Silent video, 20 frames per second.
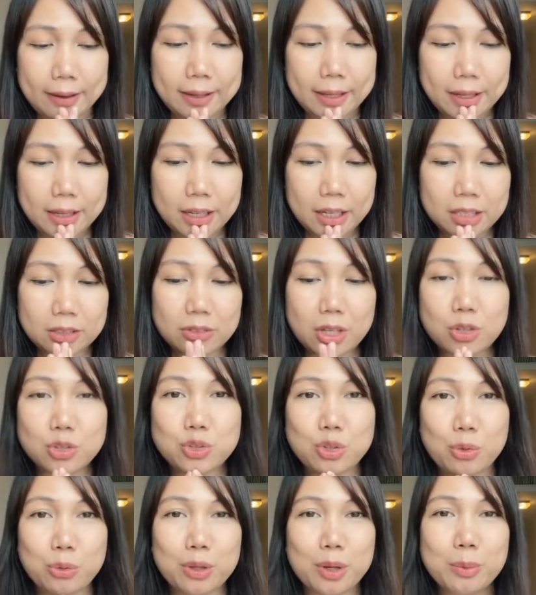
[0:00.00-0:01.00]
And
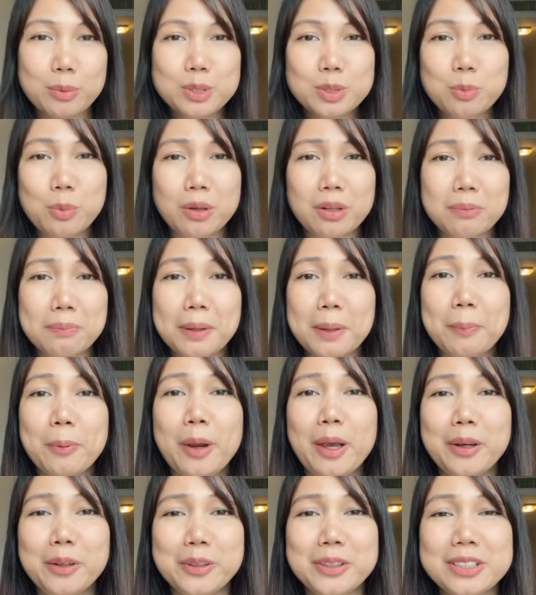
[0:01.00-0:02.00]
so that was one of my
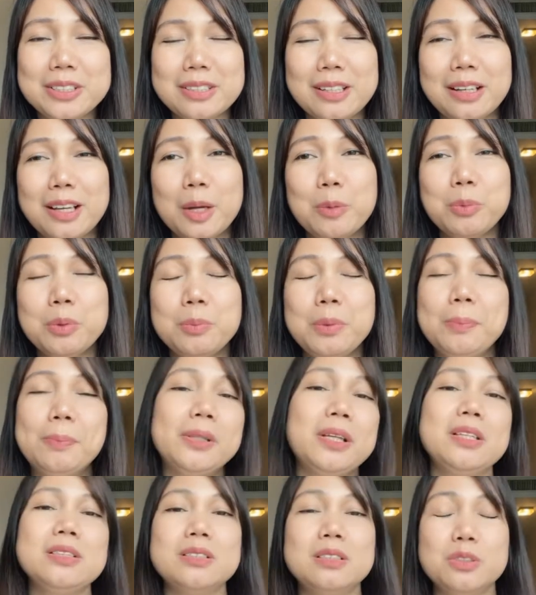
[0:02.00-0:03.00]
prayers, that I will be
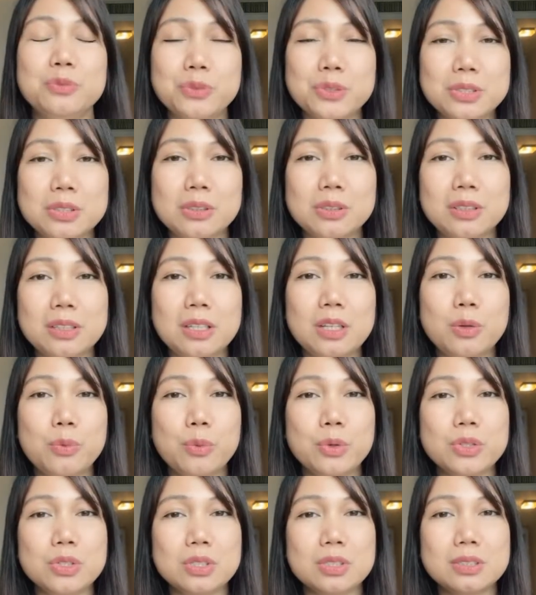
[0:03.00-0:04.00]
placed in a facility
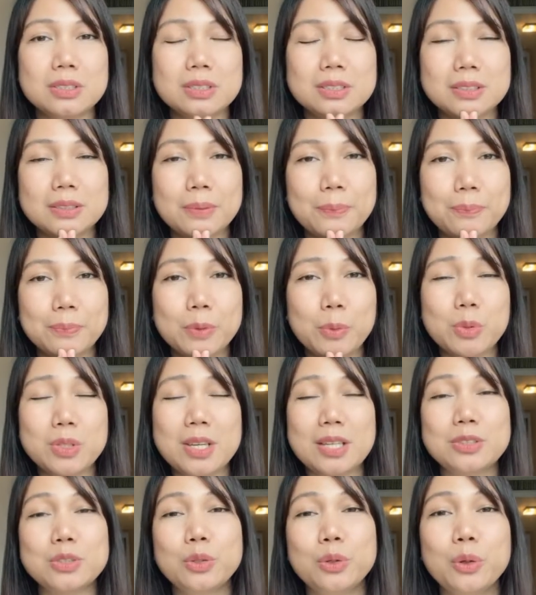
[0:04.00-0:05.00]
which
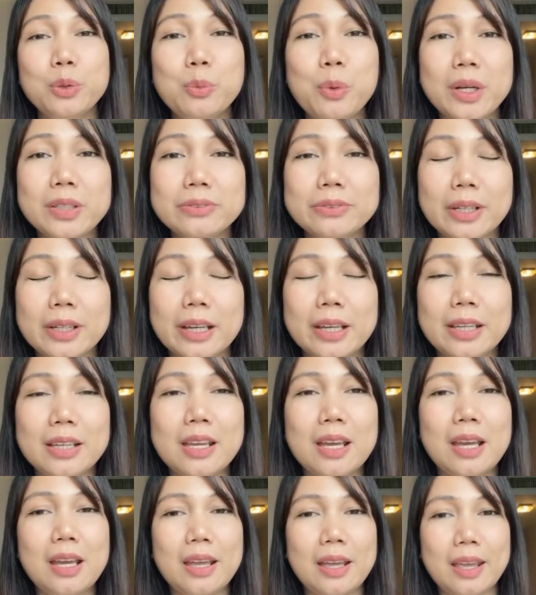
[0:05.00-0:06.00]
has good Wi-Fi,
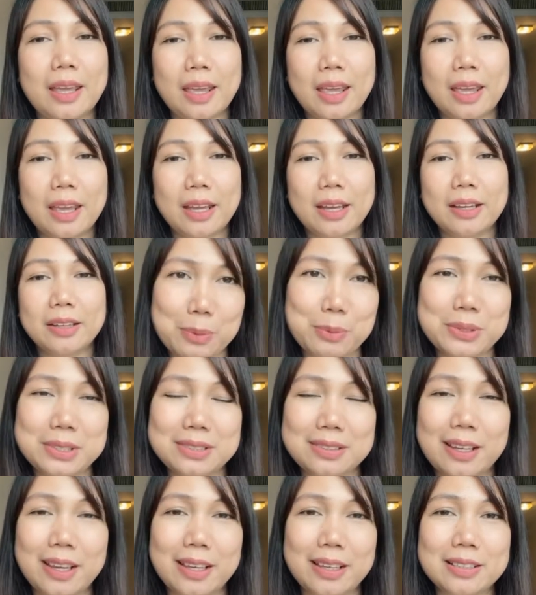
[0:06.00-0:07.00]
and I would
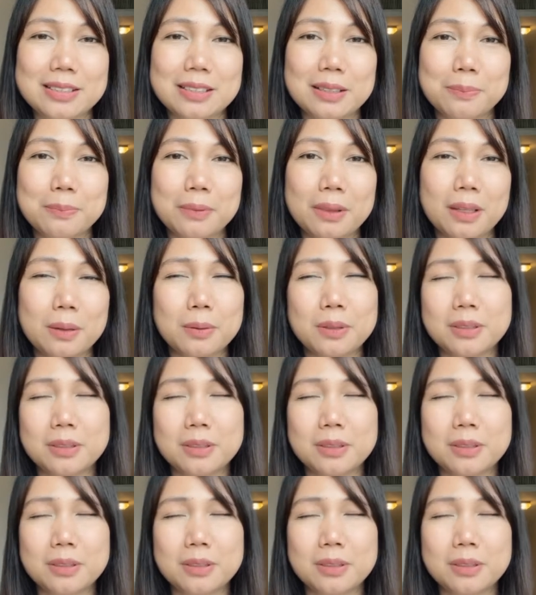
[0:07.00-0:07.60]
say some